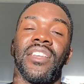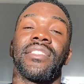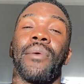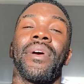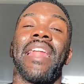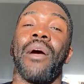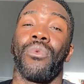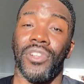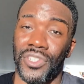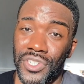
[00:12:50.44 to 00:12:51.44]
someone that
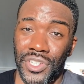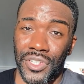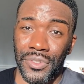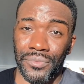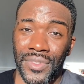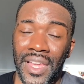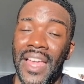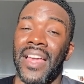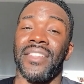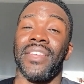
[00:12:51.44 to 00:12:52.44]
wants you,
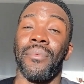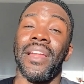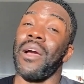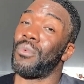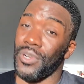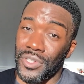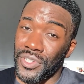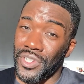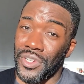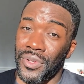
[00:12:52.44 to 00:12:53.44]

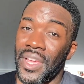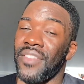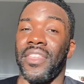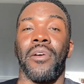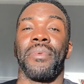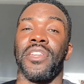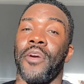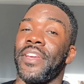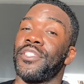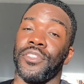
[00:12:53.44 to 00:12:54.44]
there will be
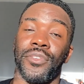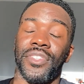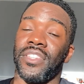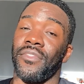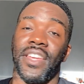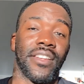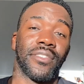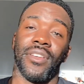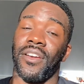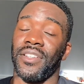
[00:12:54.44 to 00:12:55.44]
no excuses
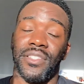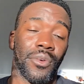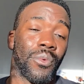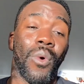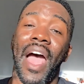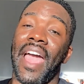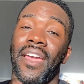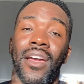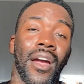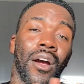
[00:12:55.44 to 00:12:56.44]
into
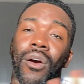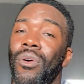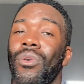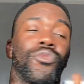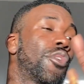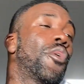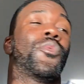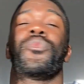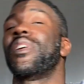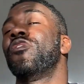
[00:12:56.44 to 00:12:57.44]
why or
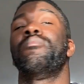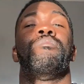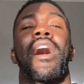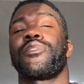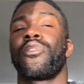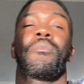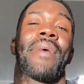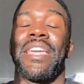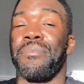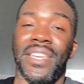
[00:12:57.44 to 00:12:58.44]
no if, buts or
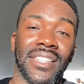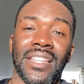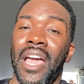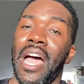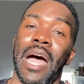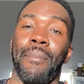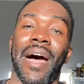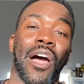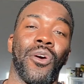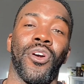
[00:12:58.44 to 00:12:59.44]
maybes
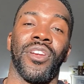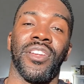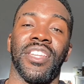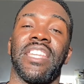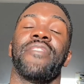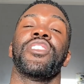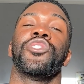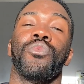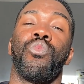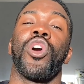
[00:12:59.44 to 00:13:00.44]
about giving
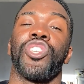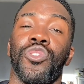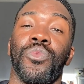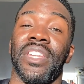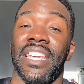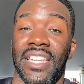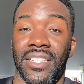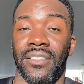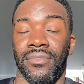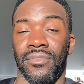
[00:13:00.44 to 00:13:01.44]
you what you need.